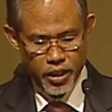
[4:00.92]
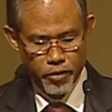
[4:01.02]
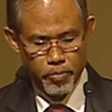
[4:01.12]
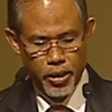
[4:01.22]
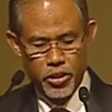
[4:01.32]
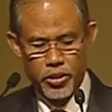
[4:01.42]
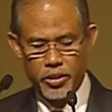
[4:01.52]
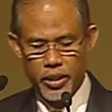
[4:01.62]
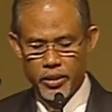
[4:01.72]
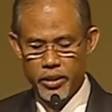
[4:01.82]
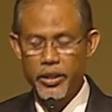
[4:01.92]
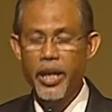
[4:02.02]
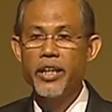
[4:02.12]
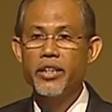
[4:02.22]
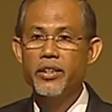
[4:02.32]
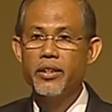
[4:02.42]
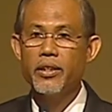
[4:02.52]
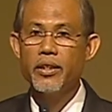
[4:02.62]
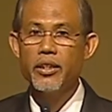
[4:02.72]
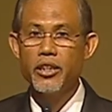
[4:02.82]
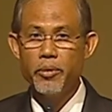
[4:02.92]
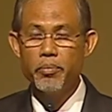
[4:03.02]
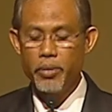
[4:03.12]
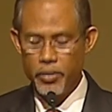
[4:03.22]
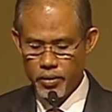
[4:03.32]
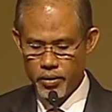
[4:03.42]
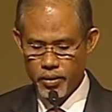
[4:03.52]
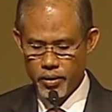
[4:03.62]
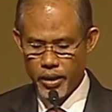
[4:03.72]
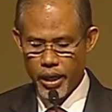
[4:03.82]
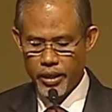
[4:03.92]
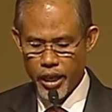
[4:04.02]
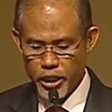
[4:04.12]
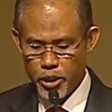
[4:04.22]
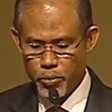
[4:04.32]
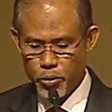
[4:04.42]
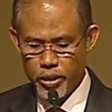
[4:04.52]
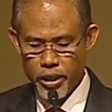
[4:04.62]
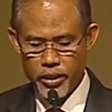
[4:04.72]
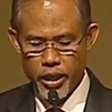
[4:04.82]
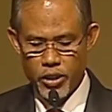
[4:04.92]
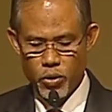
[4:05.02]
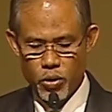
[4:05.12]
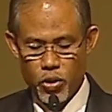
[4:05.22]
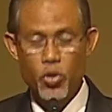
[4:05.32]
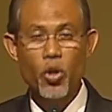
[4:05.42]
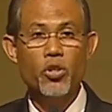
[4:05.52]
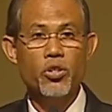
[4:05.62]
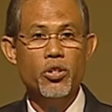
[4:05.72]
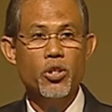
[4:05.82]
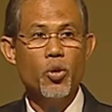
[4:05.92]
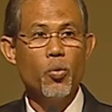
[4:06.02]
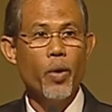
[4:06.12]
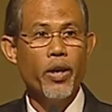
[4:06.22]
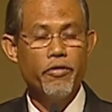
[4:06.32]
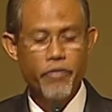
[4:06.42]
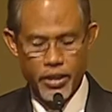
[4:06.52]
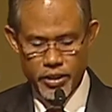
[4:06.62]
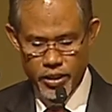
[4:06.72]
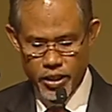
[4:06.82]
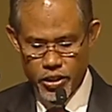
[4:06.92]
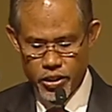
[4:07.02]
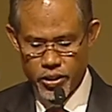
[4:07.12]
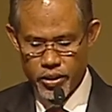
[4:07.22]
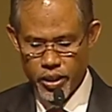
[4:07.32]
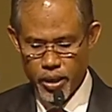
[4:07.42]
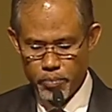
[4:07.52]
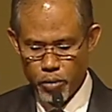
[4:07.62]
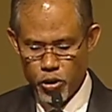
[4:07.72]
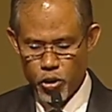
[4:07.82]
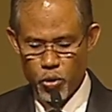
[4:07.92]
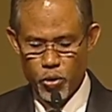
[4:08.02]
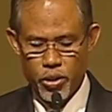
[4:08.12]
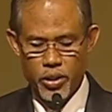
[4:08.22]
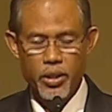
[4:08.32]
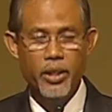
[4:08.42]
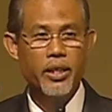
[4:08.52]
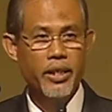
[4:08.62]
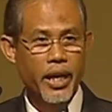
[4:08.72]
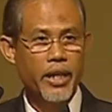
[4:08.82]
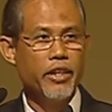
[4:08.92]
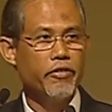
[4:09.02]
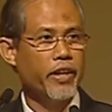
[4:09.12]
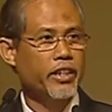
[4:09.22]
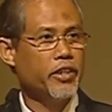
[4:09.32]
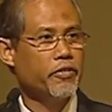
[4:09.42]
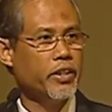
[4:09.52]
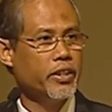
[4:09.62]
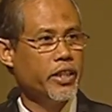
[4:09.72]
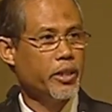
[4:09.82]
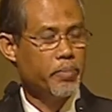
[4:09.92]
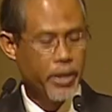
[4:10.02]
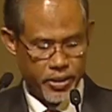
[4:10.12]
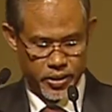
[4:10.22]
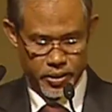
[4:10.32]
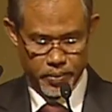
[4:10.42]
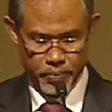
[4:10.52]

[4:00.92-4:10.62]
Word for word: have measures that detect, cripple, and attribute the attacks to the source where investigation and prosecution can effectively take place.